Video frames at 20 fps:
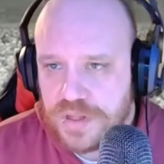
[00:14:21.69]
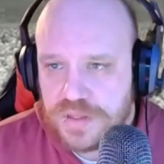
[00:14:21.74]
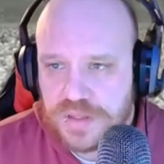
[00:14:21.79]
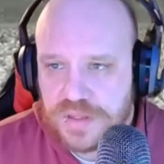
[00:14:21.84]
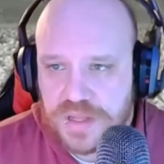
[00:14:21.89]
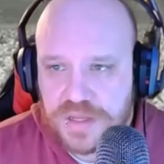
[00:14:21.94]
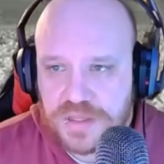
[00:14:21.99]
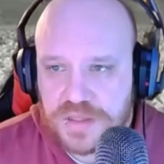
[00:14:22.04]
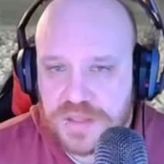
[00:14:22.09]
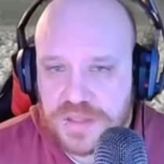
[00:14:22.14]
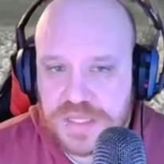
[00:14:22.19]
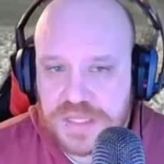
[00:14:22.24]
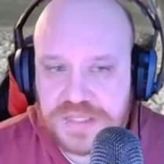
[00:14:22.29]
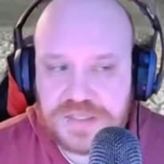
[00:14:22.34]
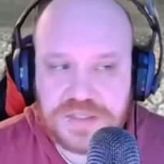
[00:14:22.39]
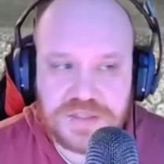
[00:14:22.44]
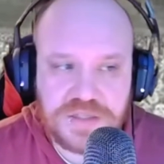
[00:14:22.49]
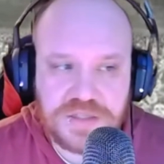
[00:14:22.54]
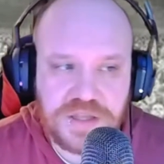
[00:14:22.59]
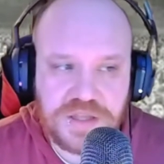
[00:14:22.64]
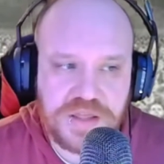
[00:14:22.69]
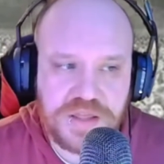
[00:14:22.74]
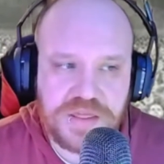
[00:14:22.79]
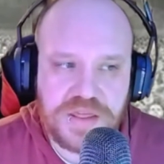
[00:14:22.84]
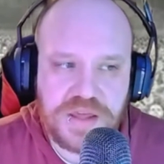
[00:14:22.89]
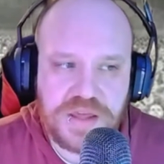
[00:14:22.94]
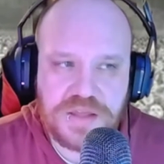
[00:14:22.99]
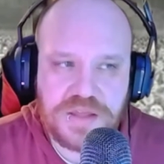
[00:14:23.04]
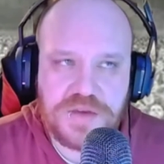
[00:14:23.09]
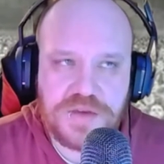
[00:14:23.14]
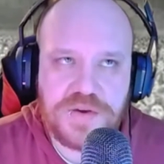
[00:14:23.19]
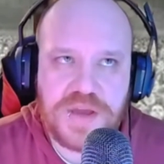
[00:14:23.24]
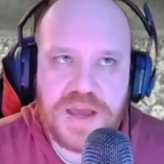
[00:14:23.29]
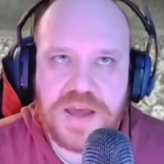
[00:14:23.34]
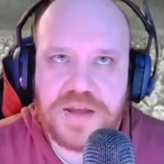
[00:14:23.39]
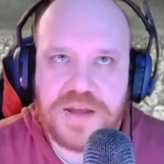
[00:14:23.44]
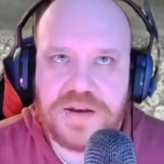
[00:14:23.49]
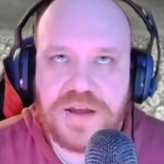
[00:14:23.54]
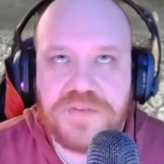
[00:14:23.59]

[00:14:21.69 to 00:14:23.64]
like this is they you can't.